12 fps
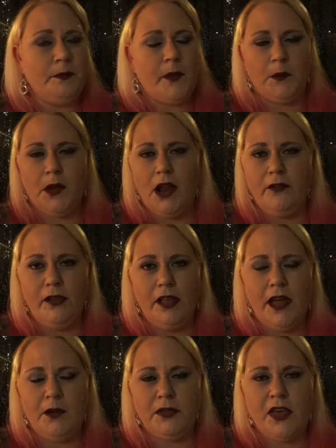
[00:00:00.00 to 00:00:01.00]
I'm not
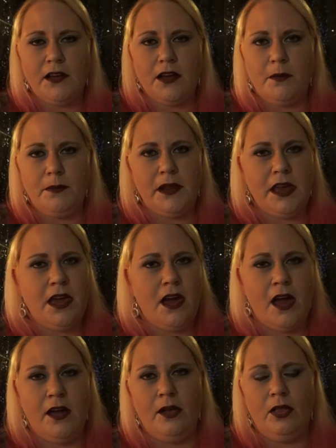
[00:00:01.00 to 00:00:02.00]
affiliated with that company.
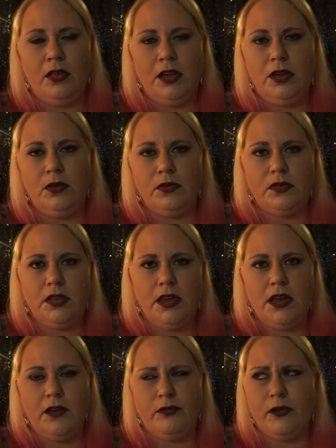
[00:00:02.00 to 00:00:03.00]
I only use
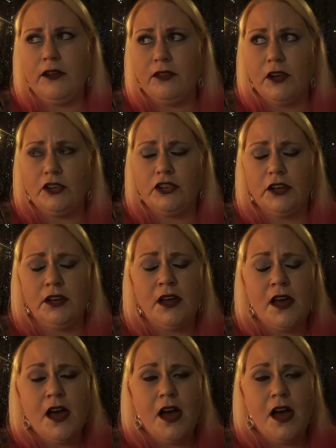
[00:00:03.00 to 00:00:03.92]
the free version.